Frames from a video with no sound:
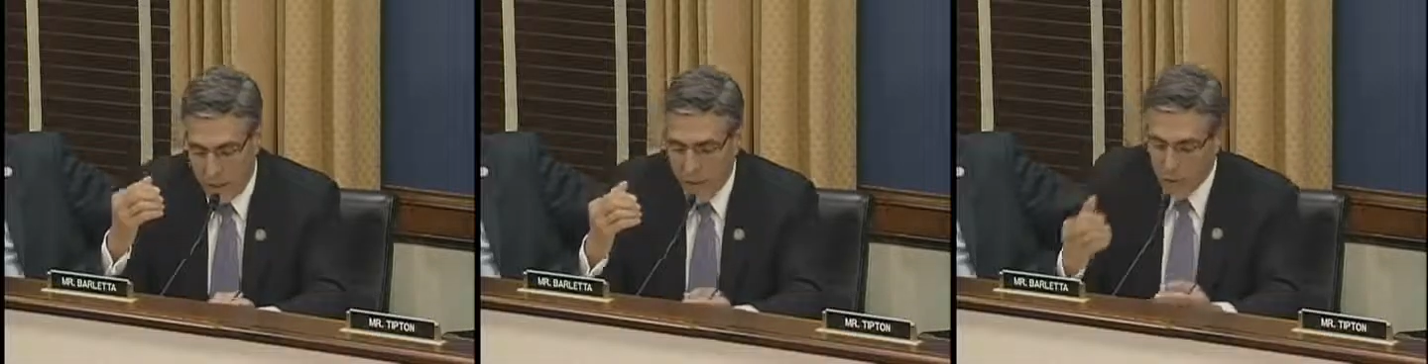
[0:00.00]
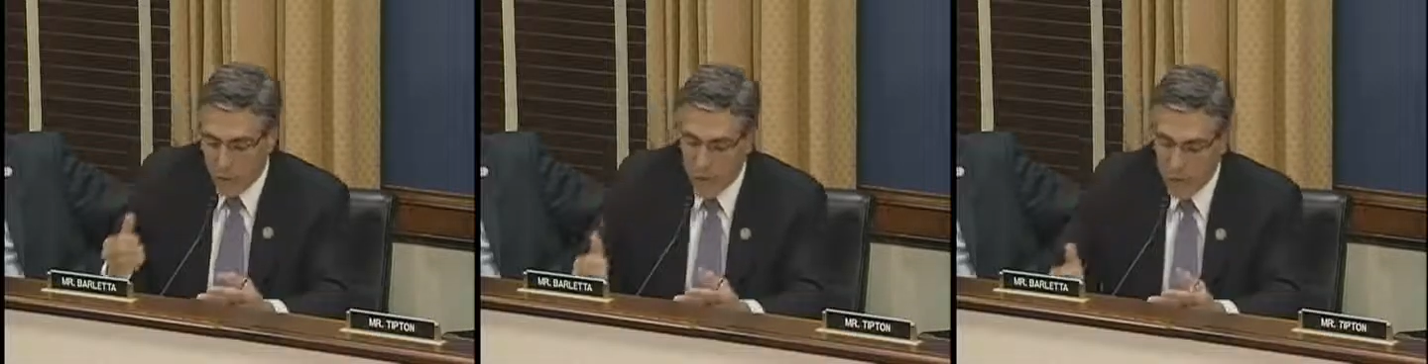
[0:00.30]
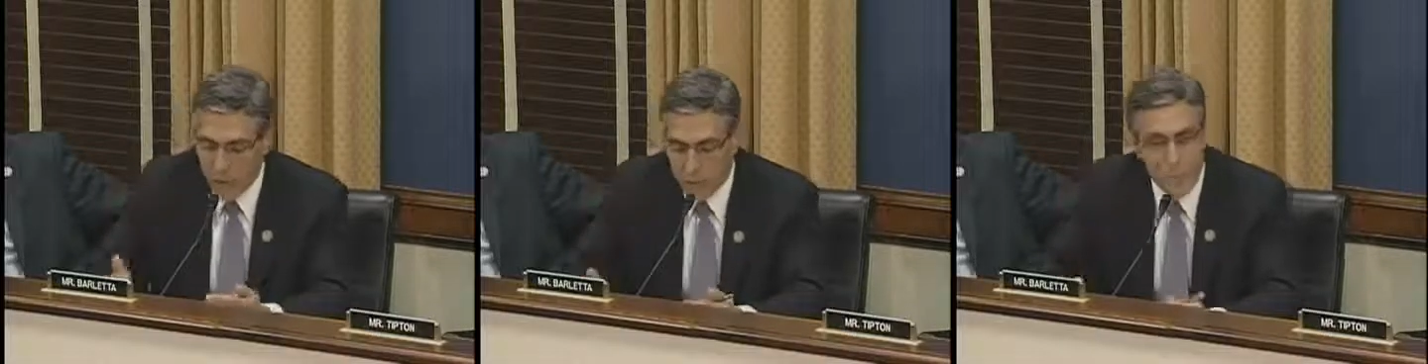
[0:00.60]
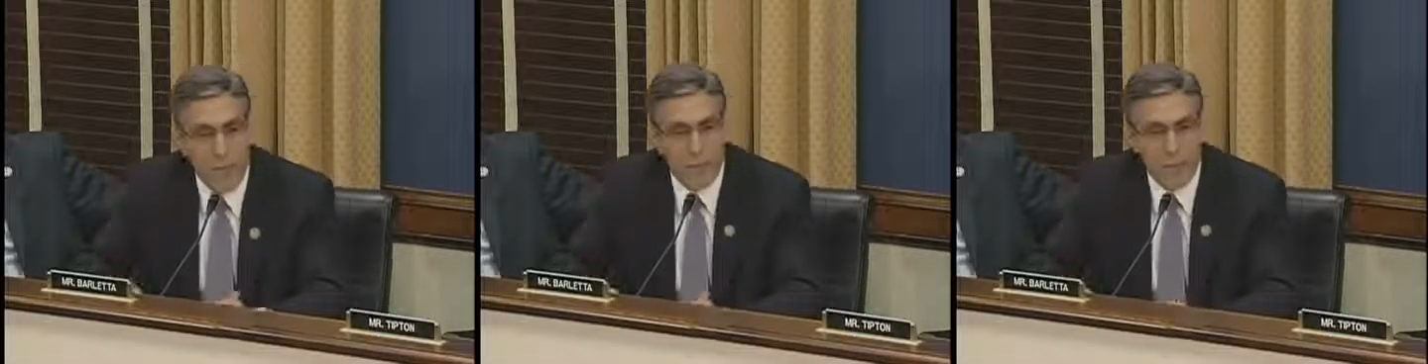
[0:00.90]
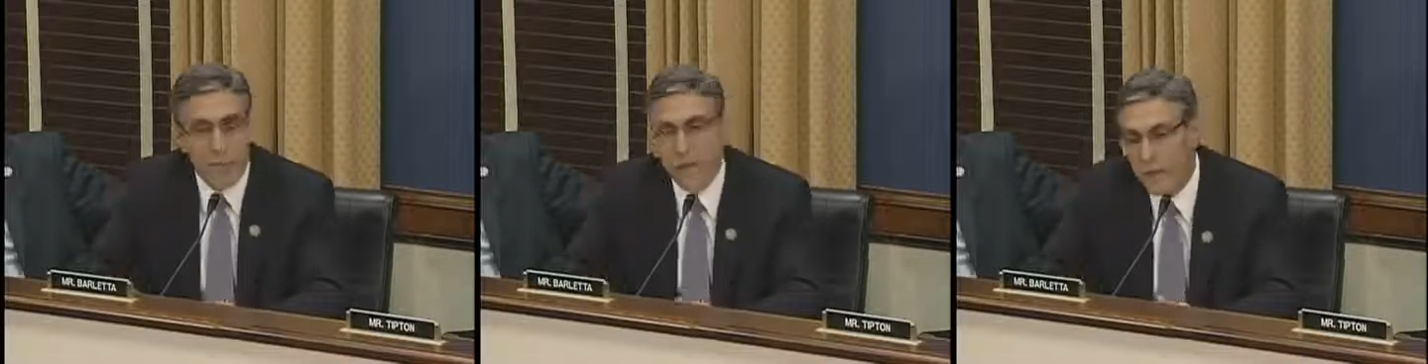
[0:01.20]
I don't know about you,
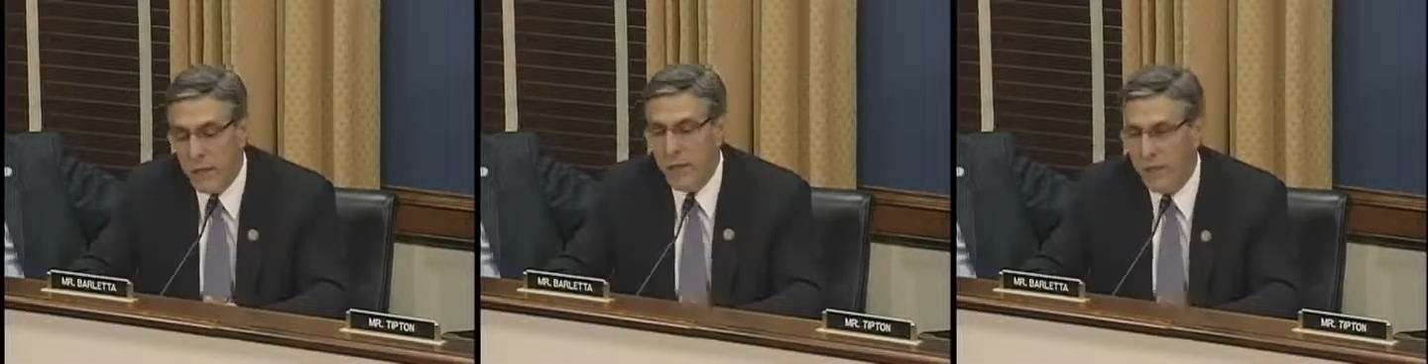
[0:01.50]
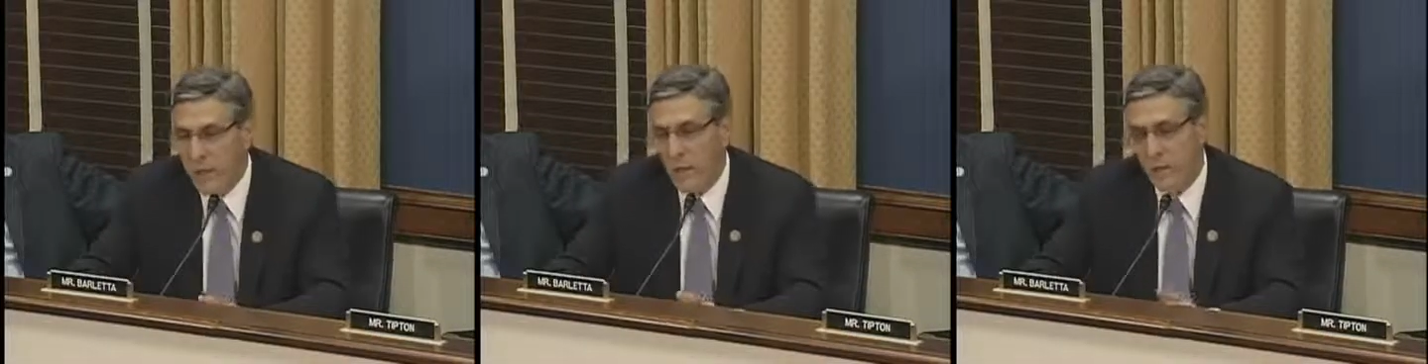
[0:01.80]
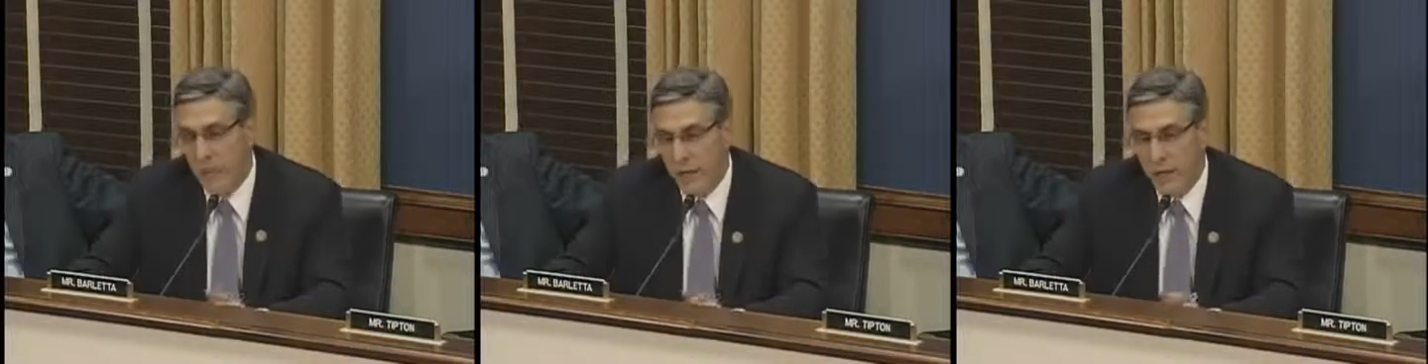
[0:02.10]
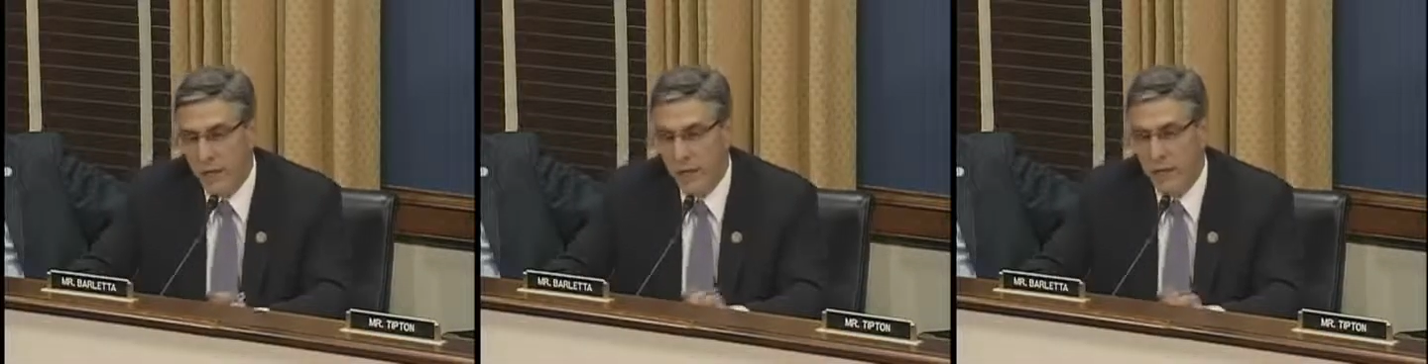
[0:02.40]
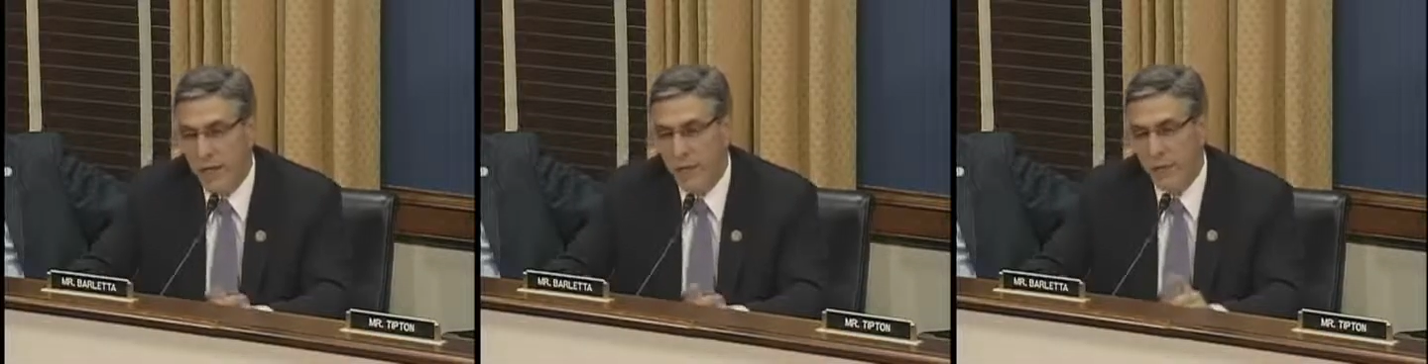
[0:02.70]
but I think we should help America
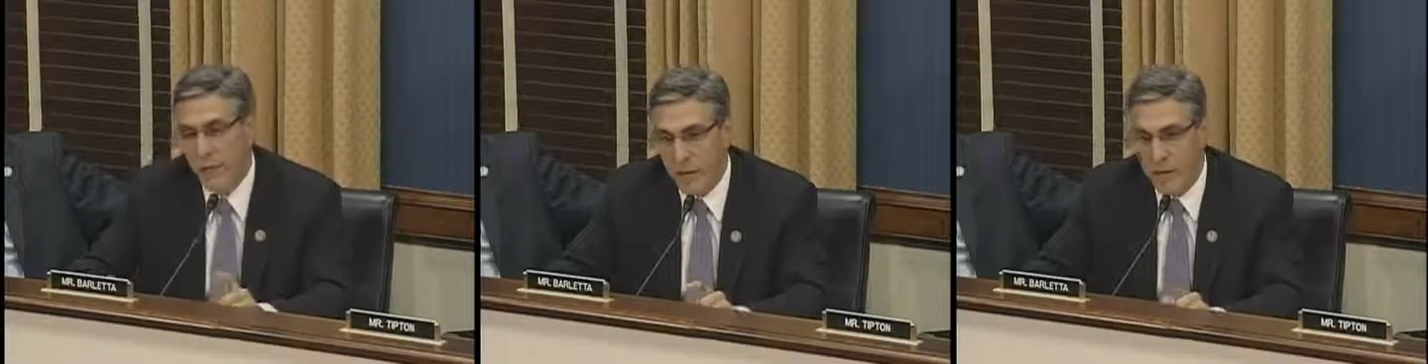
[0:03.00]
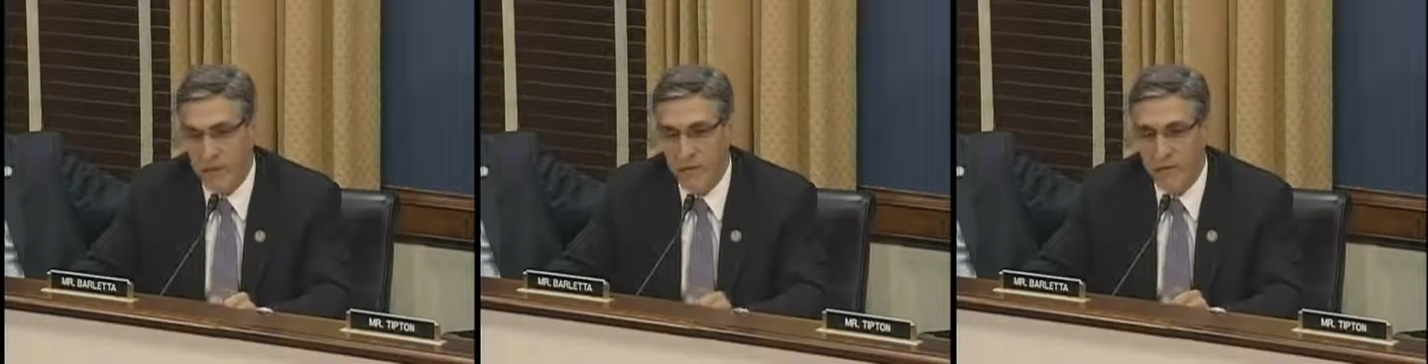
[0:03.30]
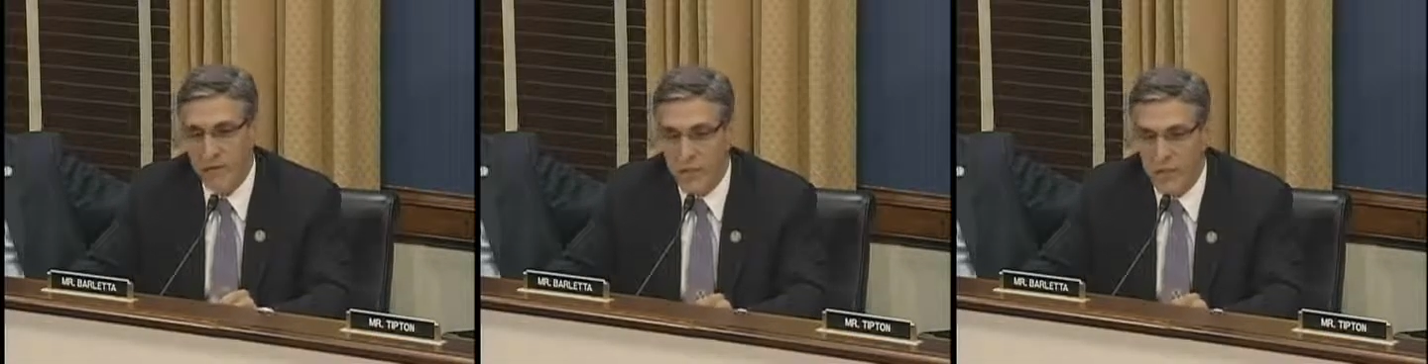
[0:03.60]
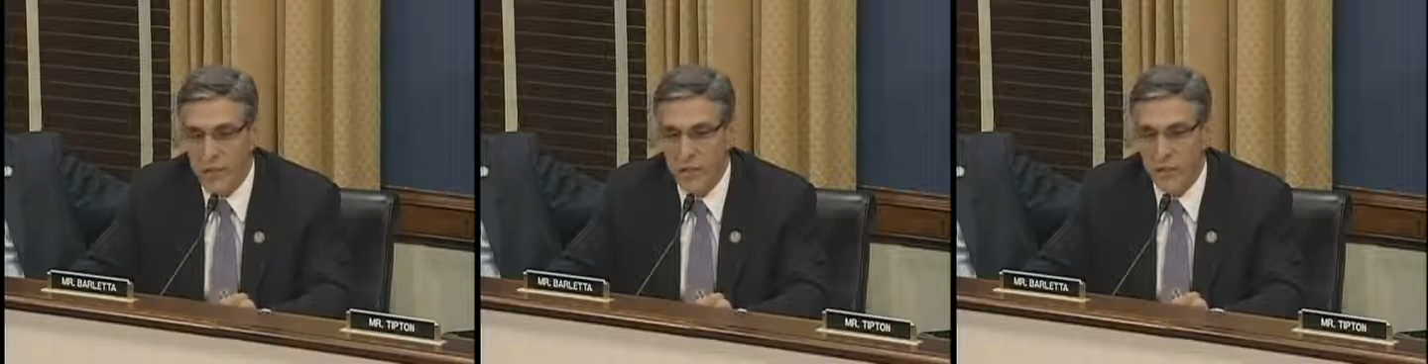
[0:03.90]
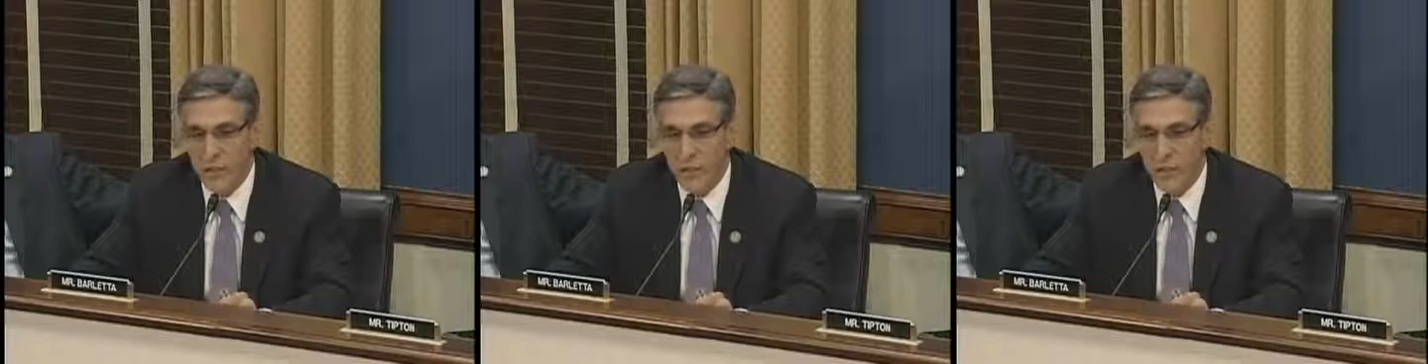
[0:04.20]
and Americans first.